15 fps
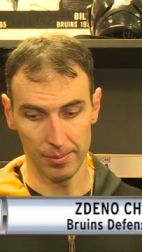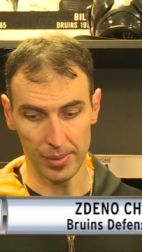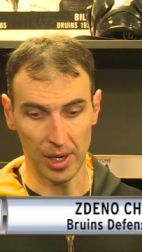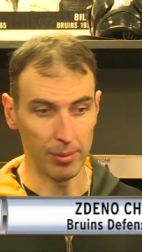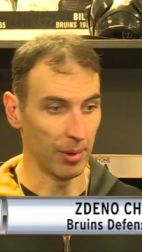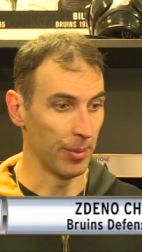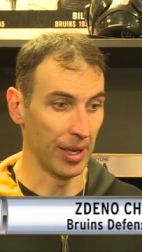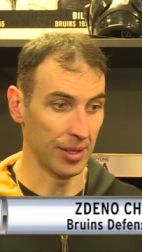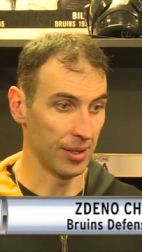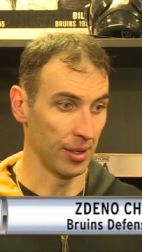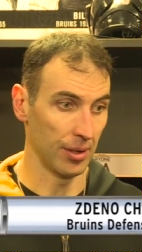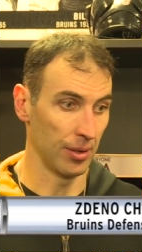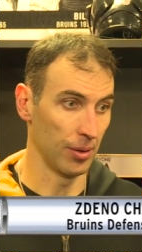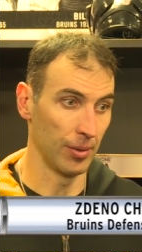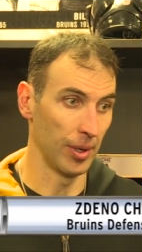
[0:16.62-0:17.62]
probably best
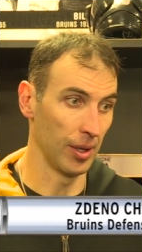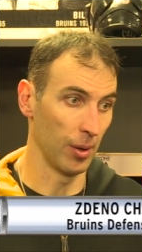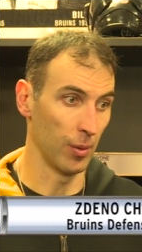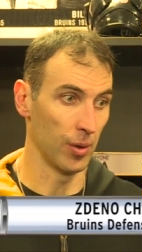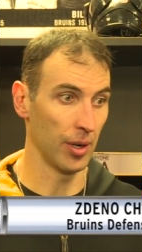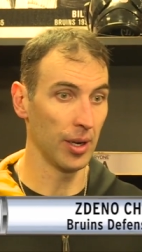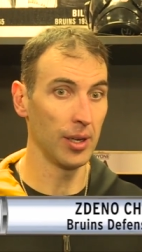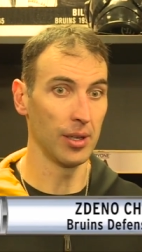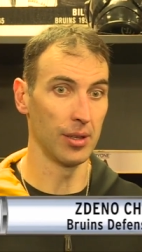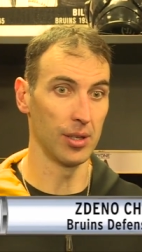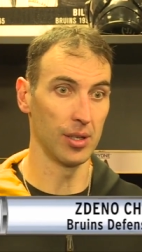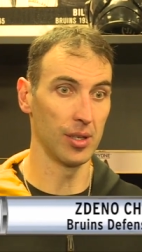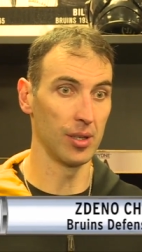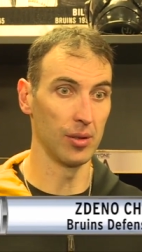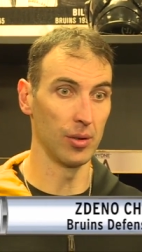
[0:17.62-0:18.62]
not to really worry and
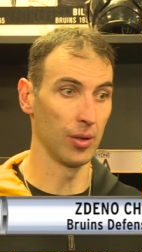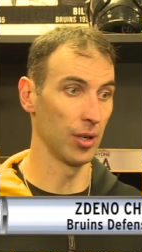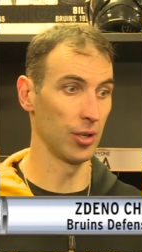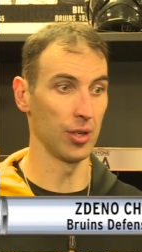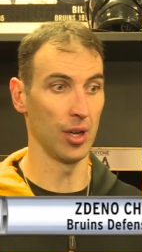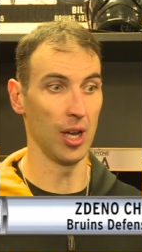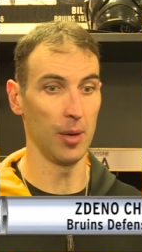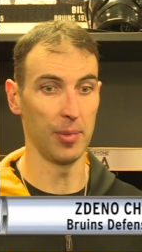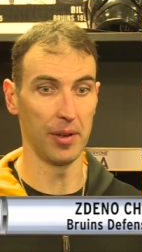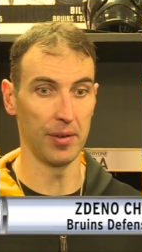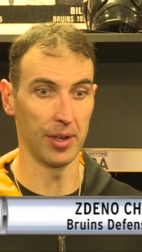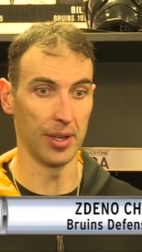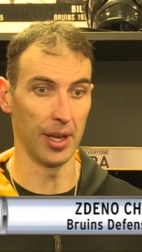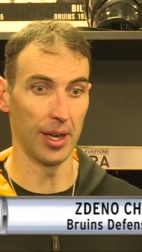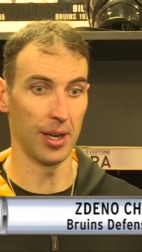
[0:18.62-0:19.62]
just to do your job
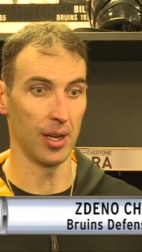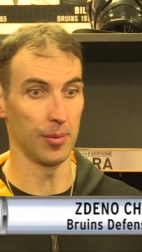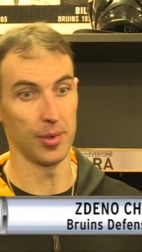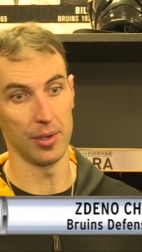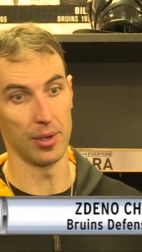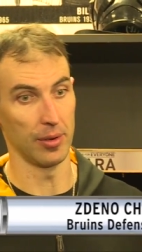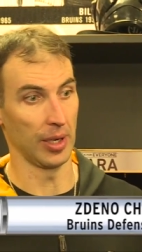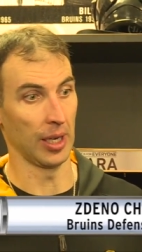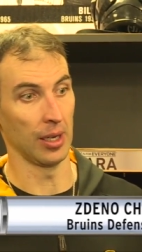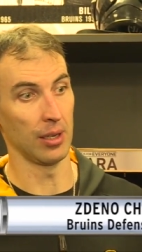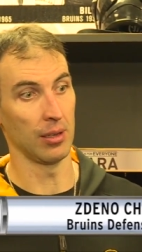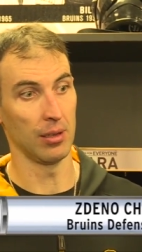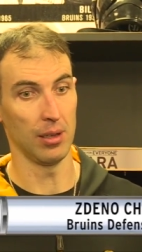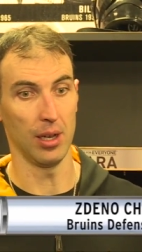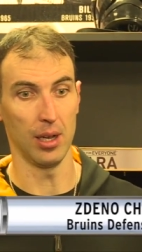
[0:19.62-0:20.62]
every day come to the
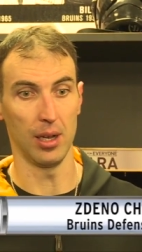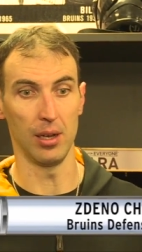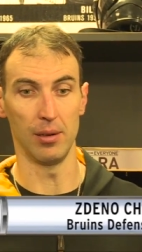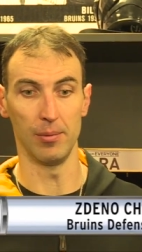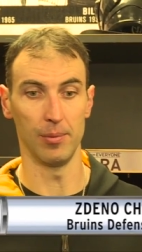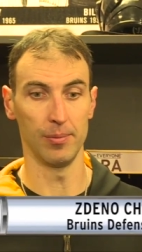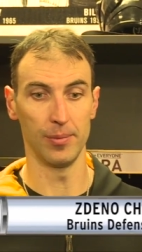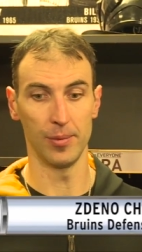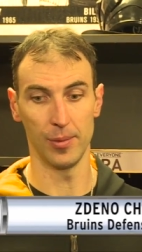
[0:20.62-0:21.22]
ring um,